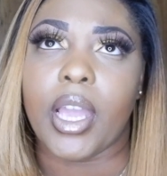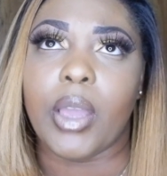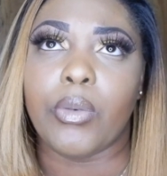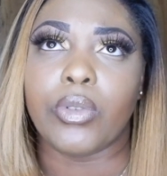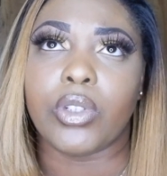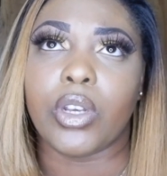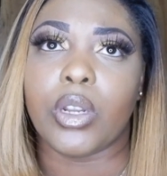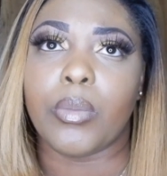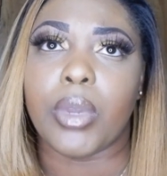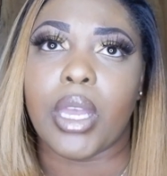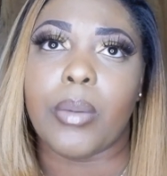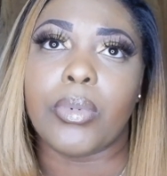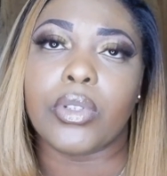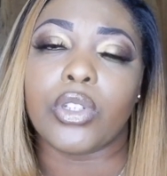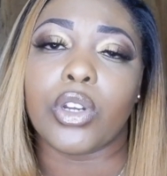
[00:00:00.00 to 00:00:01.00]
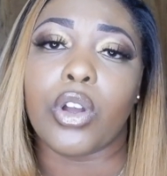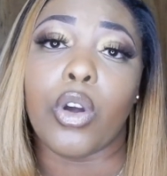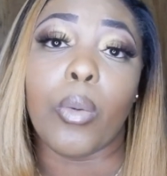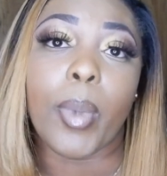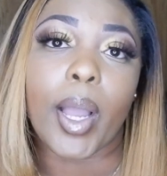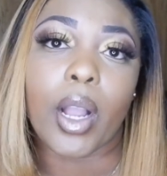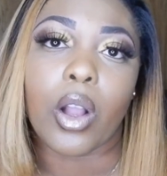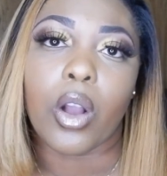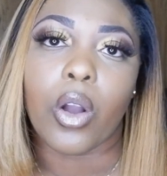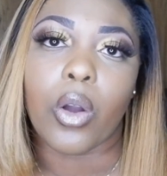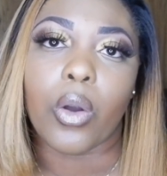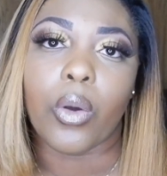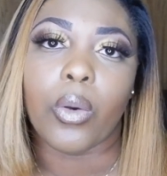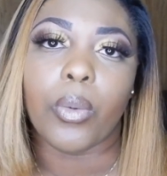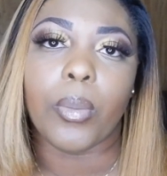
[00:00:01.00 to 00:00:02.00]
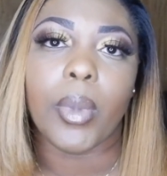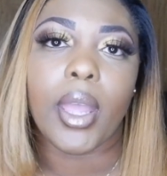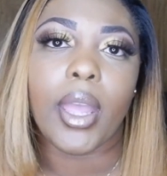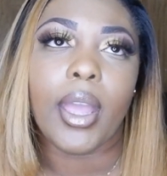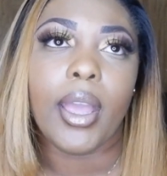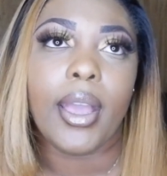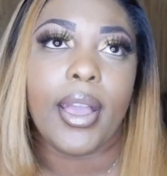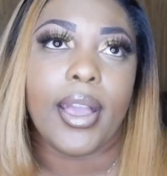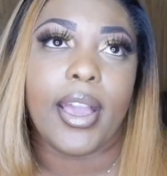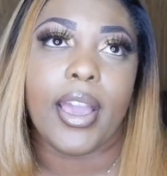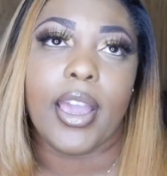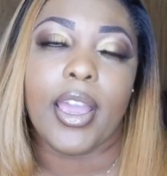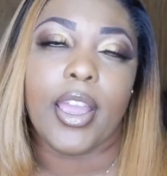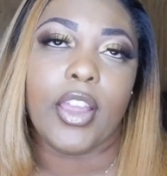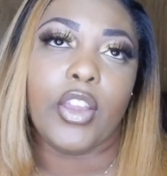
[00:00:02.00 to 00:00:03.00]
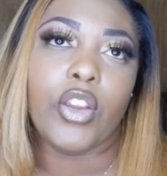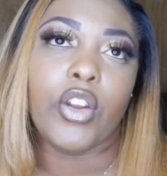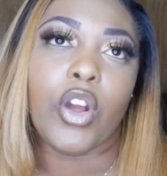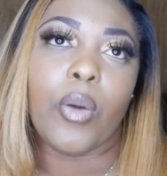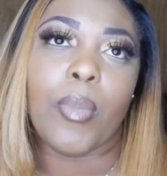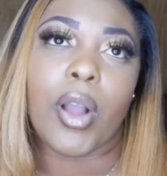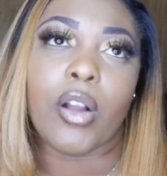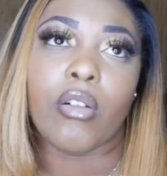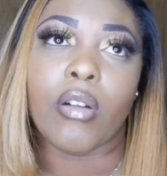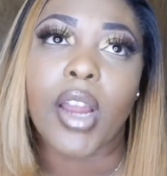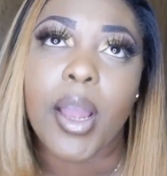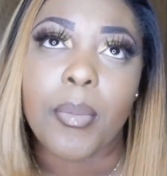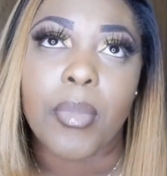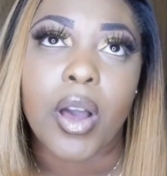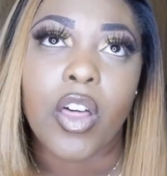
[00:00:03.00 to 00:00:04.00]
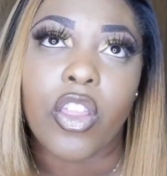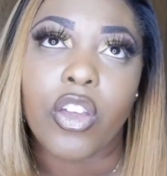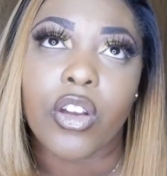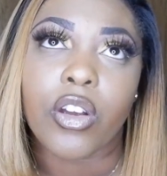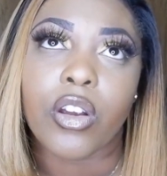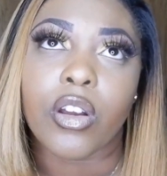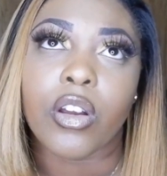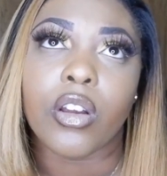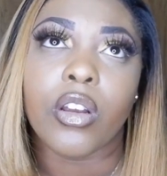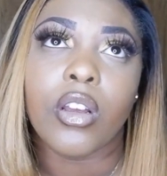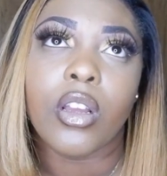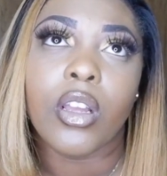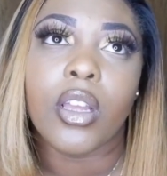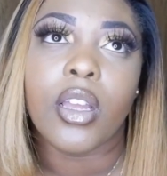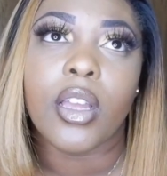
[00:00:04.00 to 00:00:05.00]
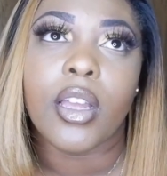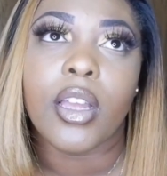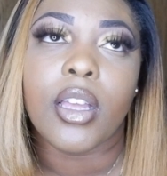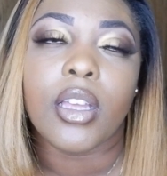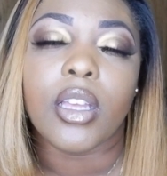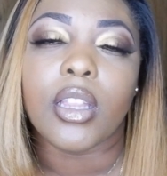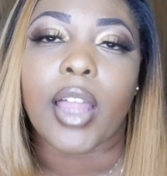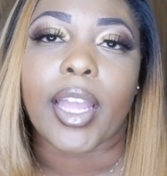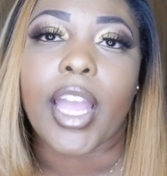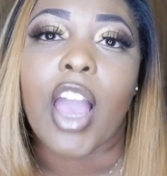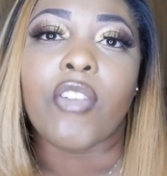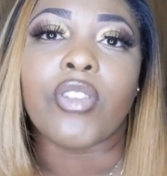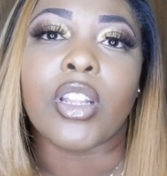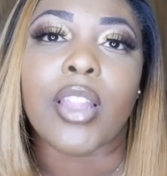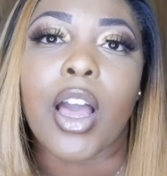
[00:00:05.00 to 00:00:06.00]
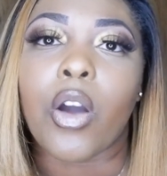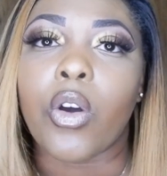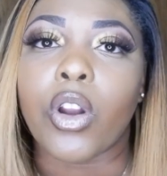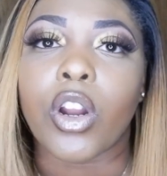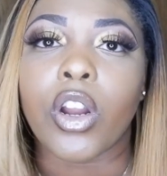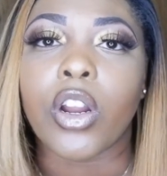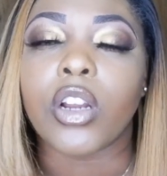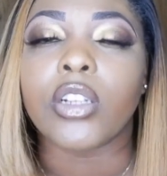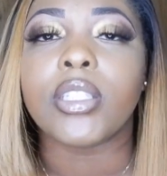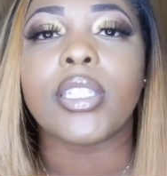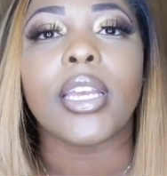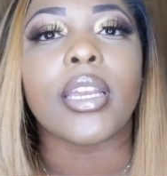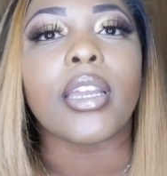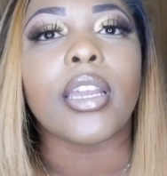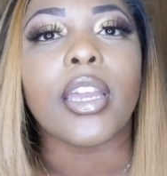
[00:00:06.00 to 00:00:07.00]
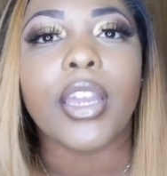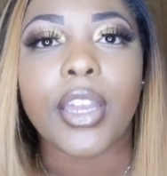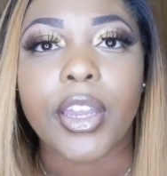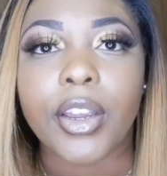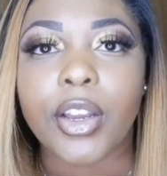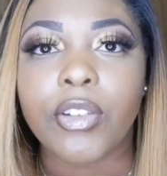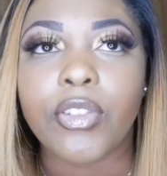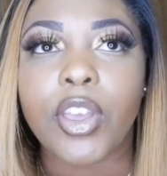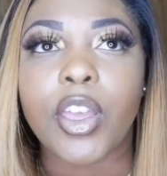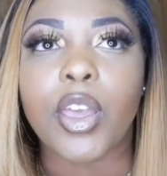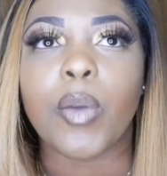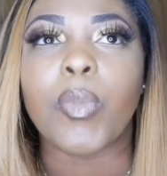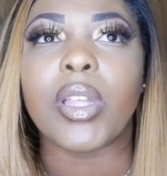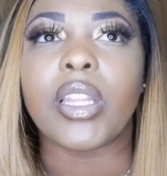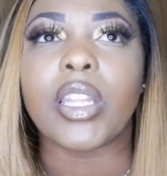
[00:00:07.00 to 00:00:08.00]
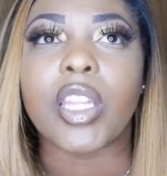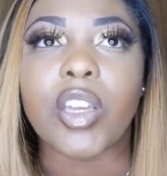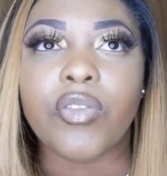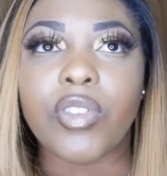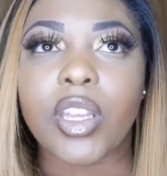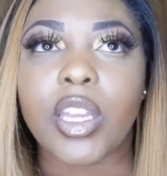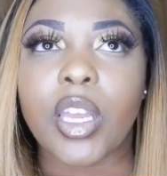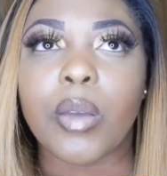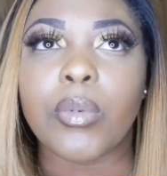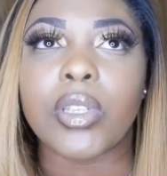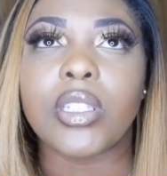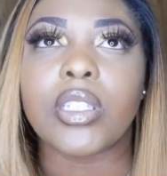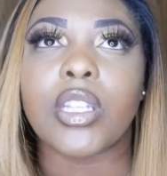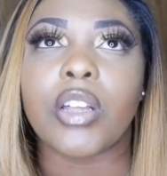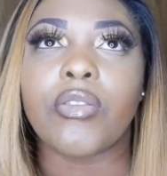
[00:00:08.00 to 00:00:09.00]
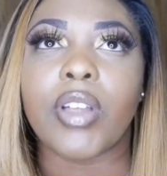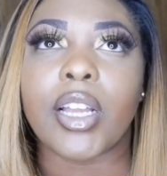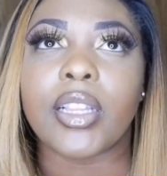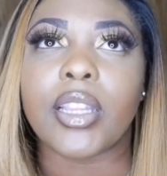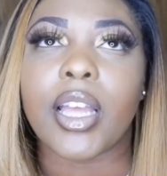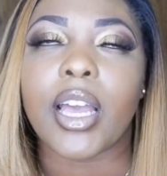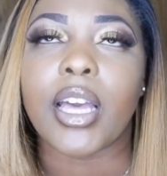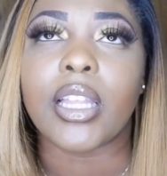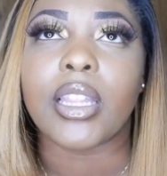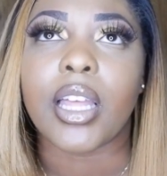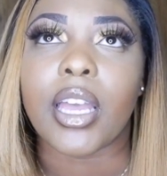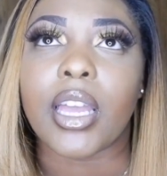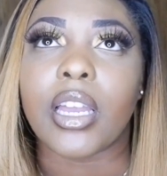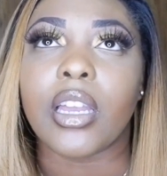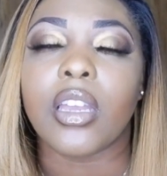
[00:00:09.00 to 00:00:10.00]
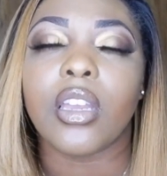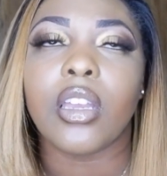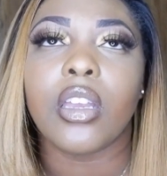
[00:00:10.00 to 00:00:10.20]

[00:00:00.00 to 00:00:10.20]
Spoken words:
he was going to be able to go back home. And my grandmother, like, having a lot on her, taking care of him and lifting him and stuff like that. Like,